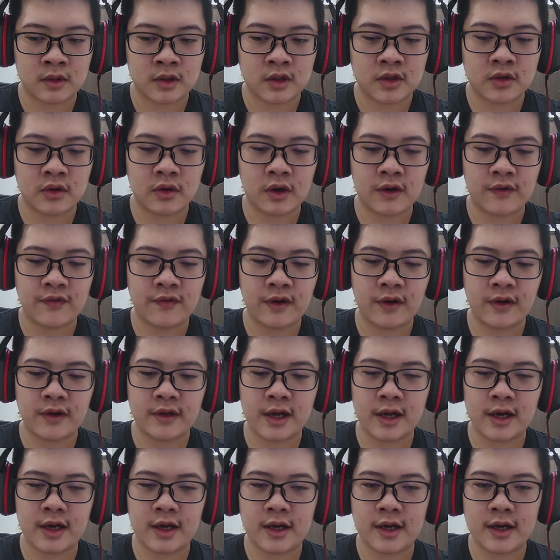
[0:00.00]
So I felt
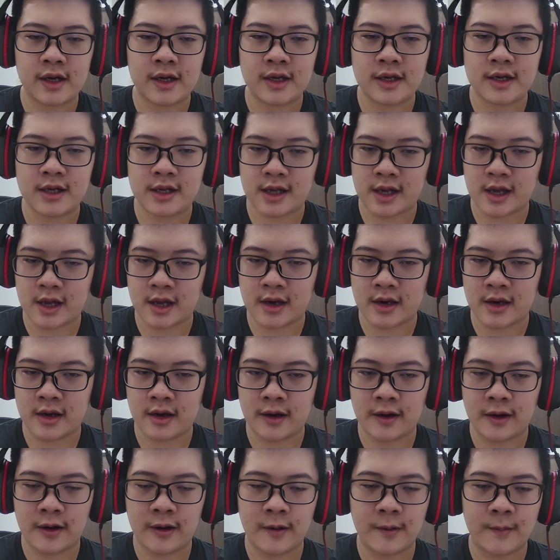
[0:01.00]
that in the end,
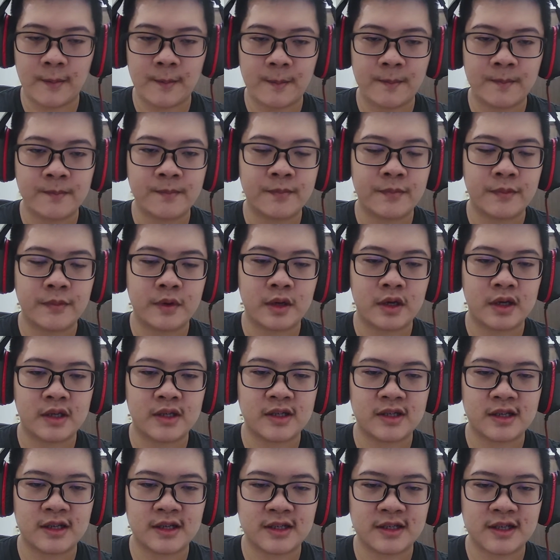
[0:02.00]

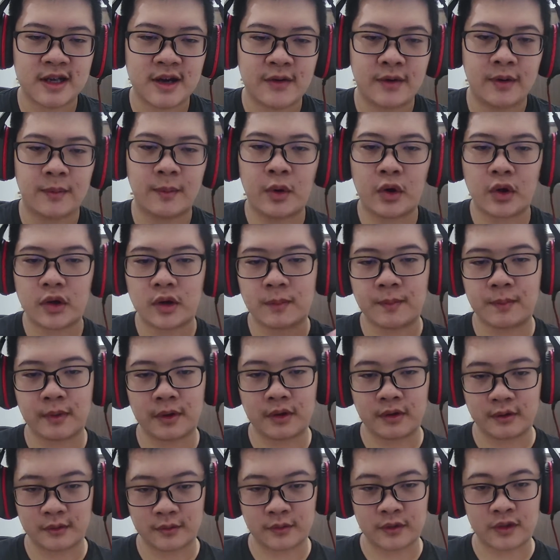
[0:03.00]
just there were
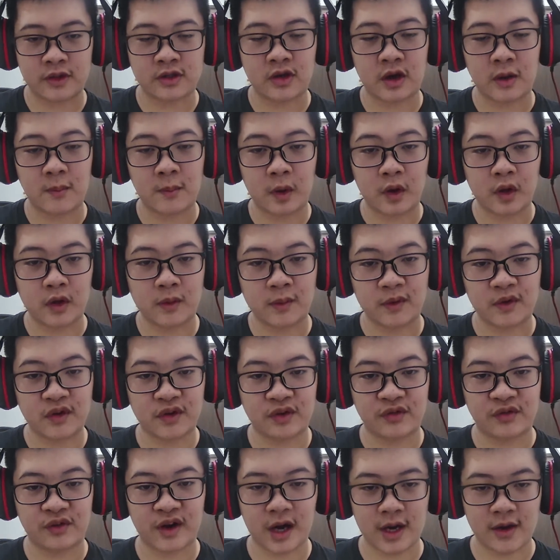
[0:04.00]
multiple. We saw multiple
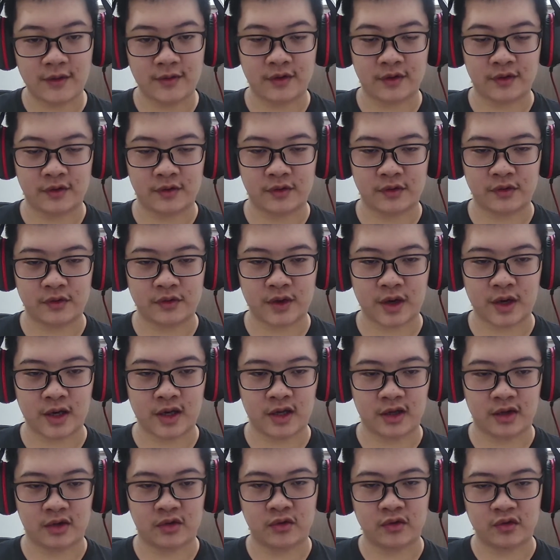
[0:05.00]
survivor groups, right?
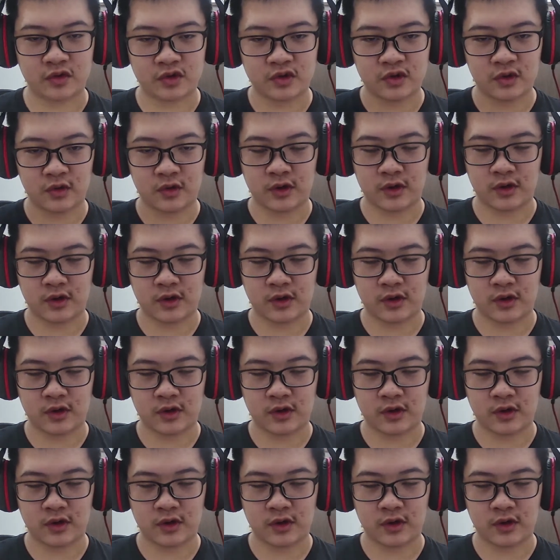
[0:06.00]
The two student